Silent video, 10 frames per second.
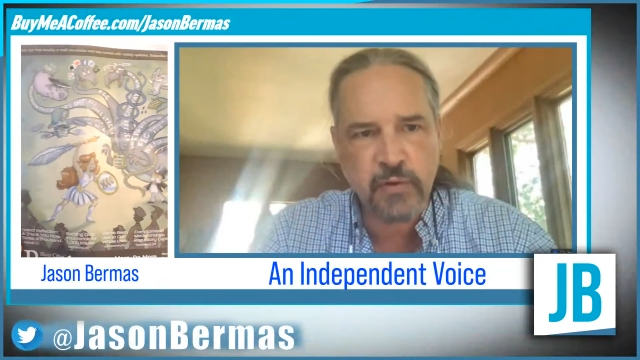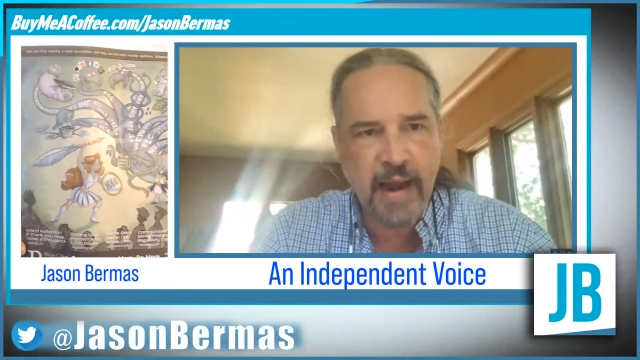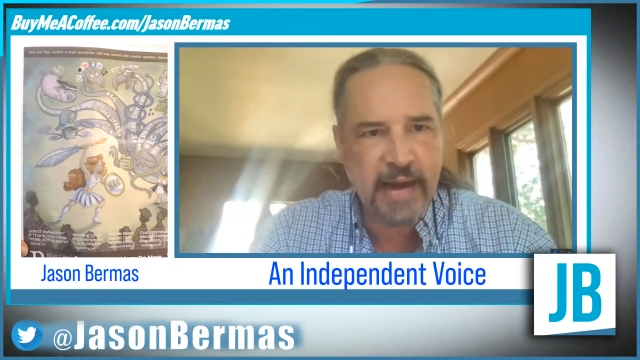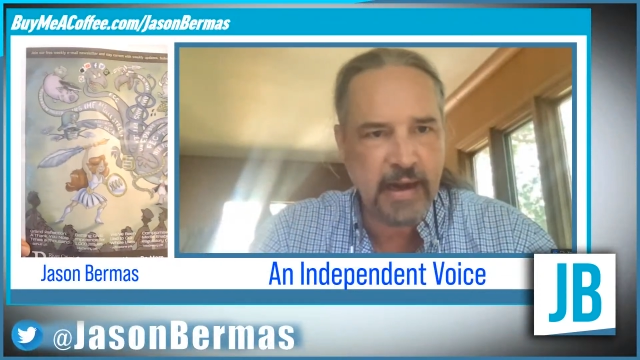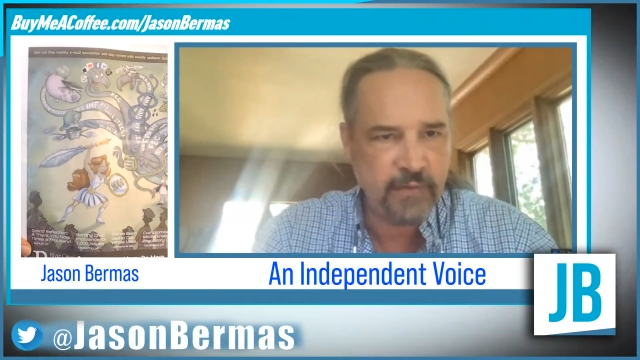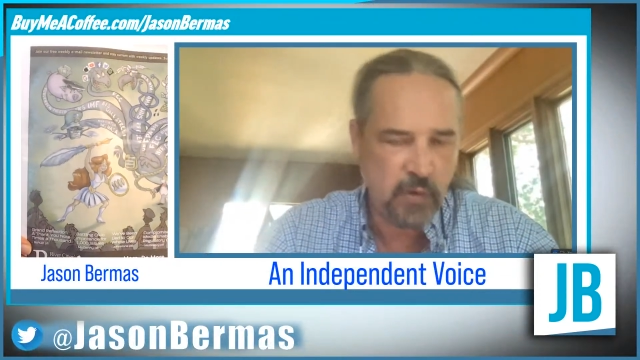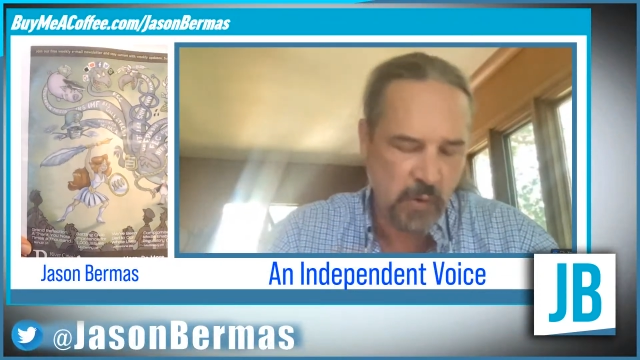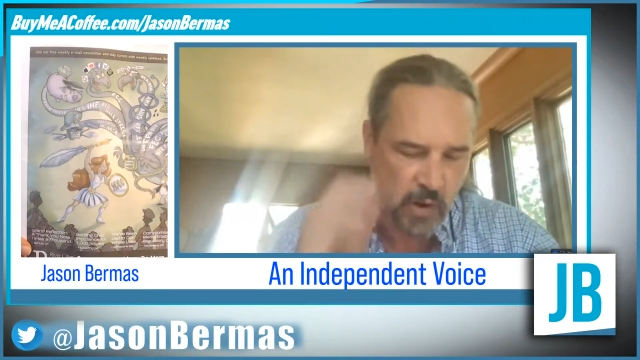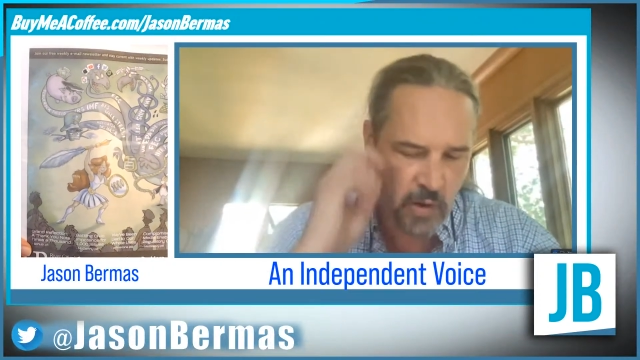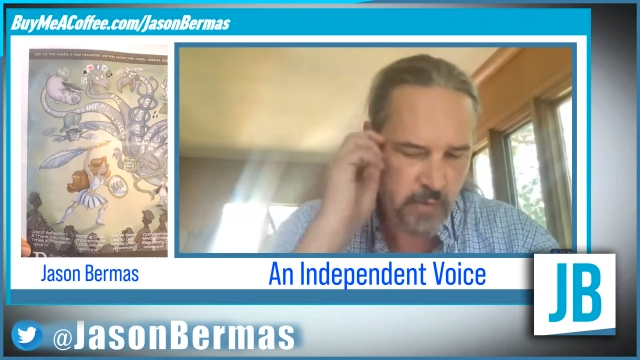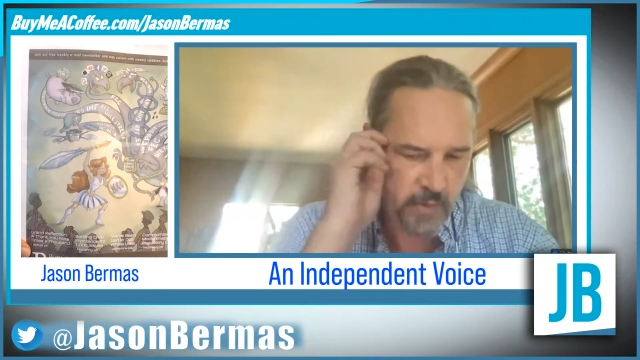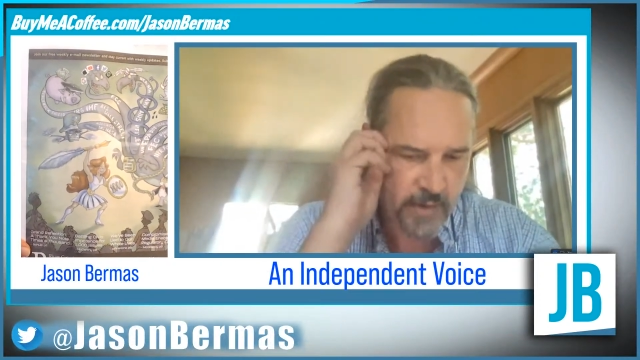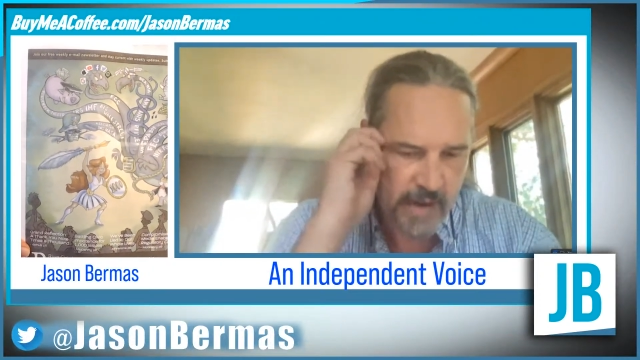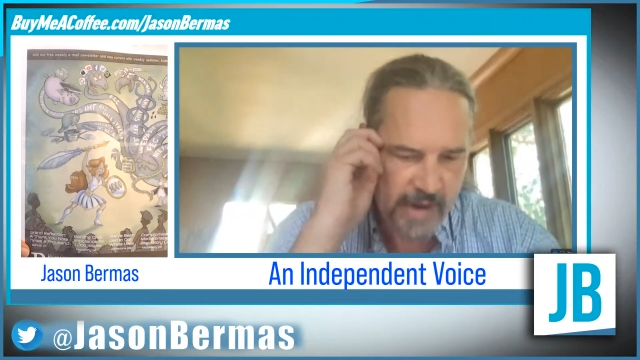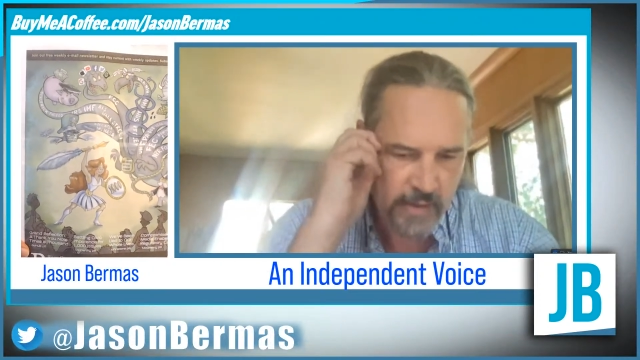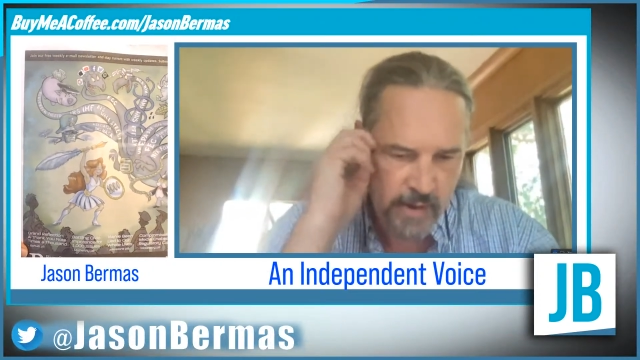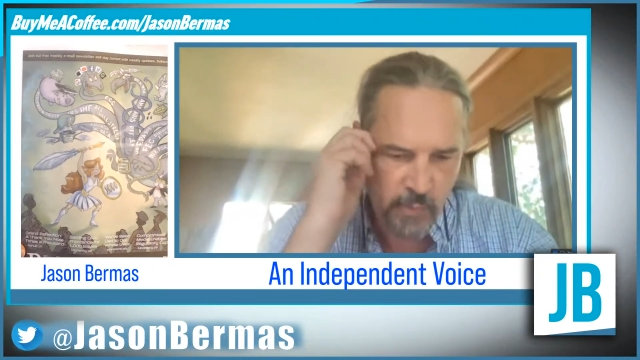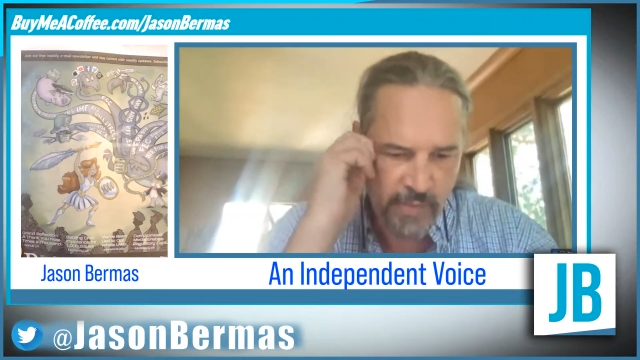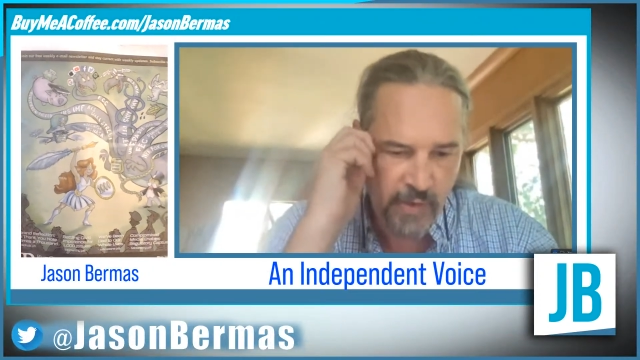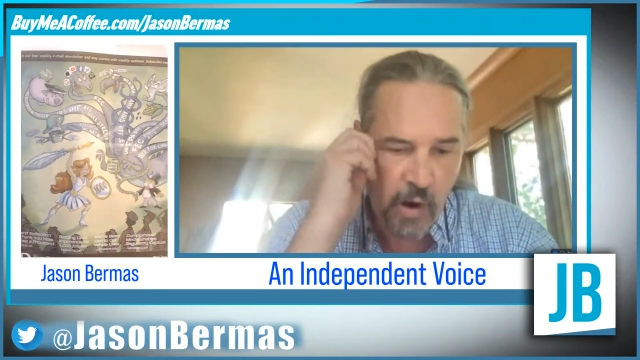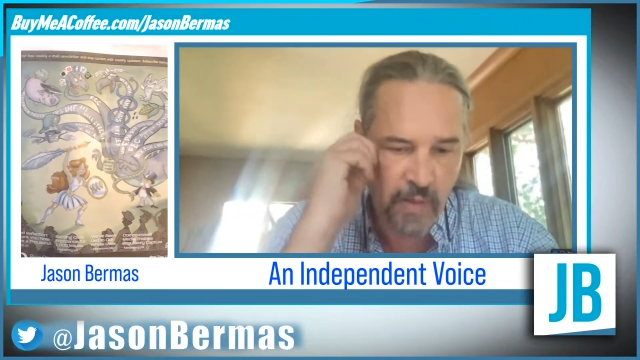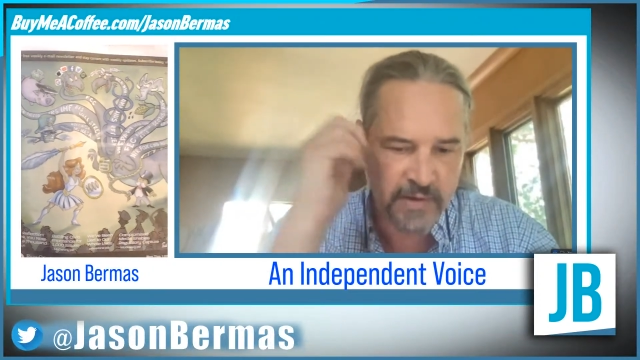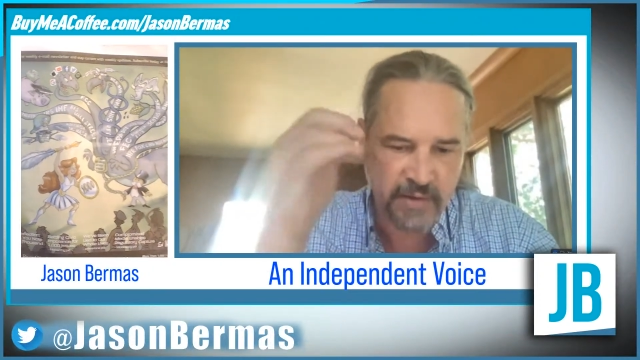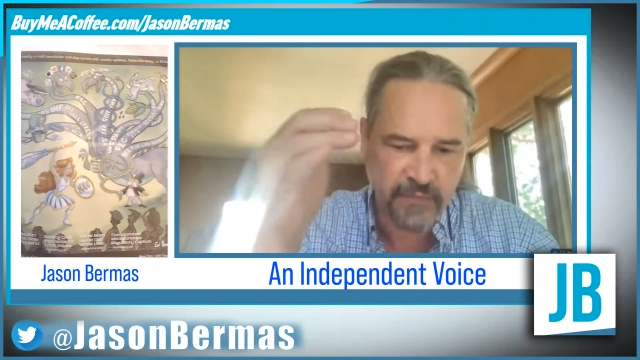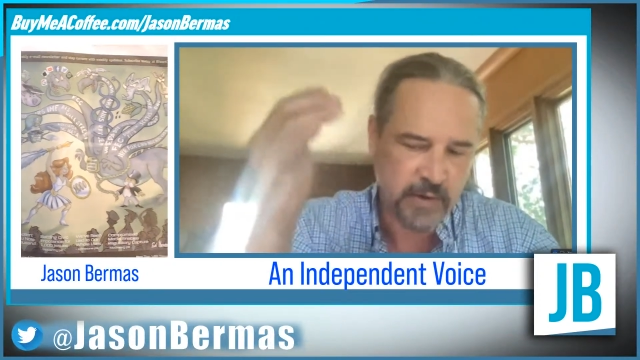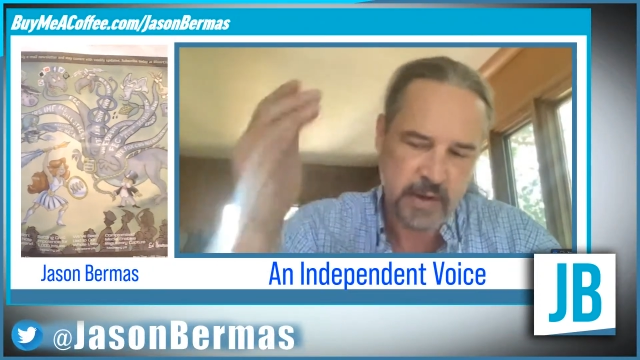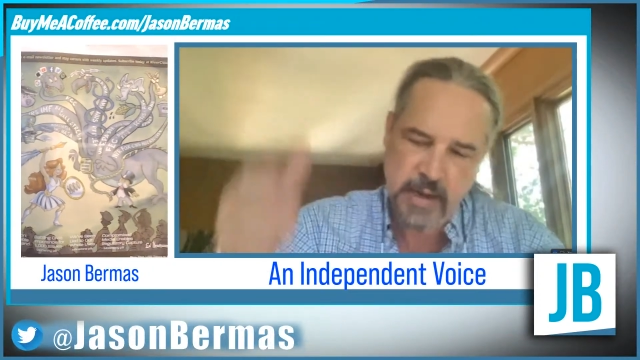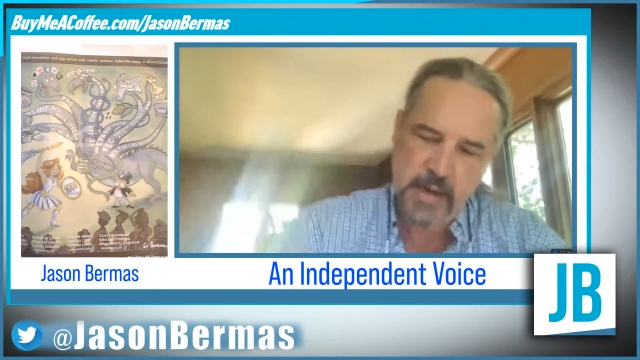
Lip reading: dragon, if you will, with all the different,